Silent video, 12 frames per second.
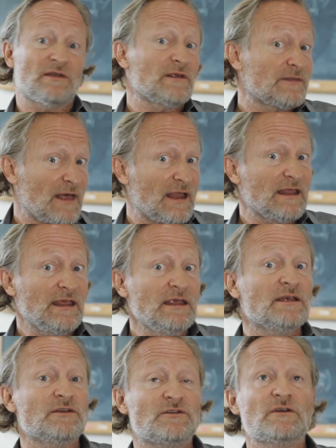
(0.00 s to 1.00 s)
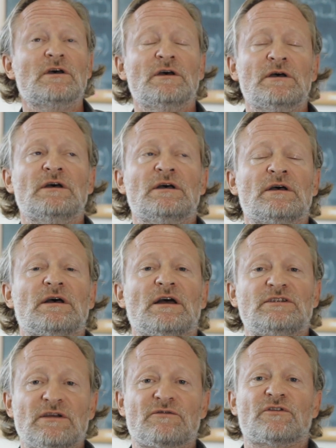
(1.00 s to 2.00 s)
I think that is
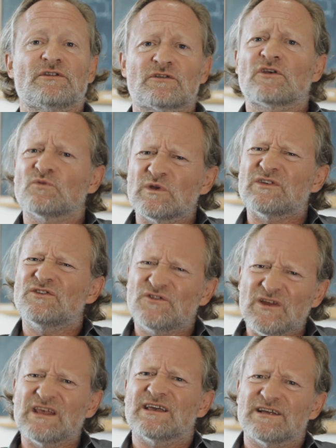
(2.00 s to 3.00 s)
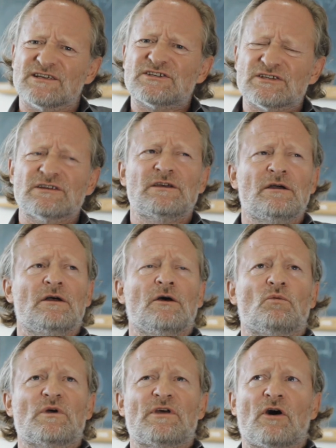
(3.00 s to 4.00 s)
a difference because we see it
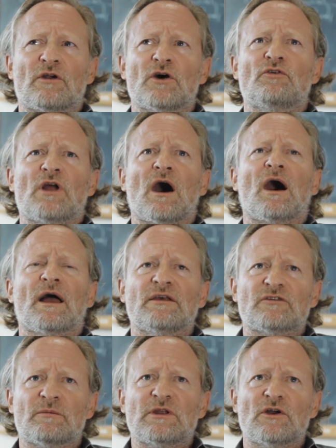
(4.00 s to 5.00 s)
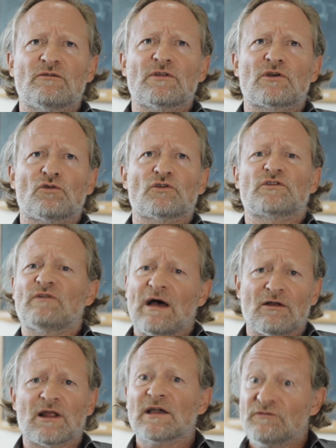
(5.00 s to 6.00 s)
with our own eyes. I mean, over the course of
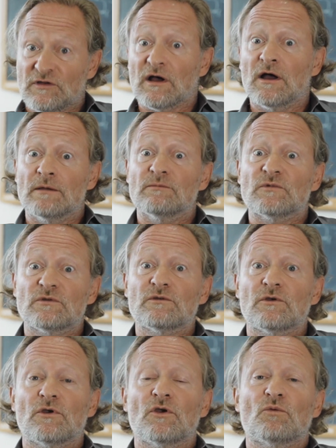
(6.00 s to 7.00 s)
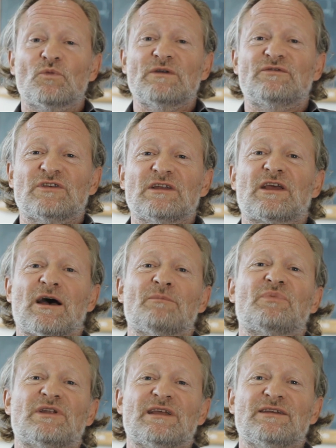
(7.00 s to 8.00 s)
our lifetimes, we've seen
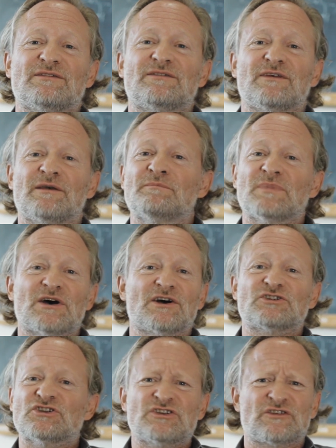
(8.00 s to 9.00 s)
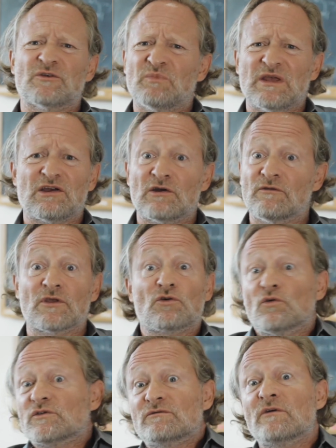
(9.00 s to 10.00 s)
companies emerge and disappear over the
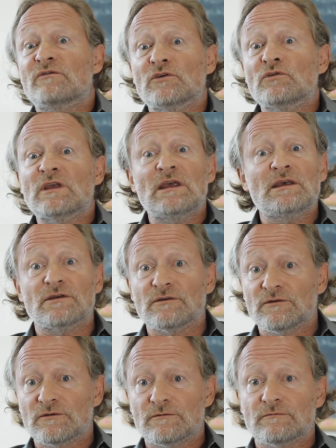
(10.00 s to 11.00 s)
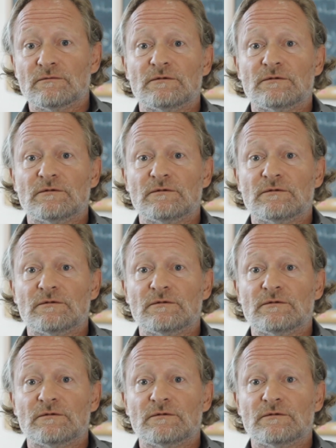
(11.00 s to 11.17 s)
course of a few years.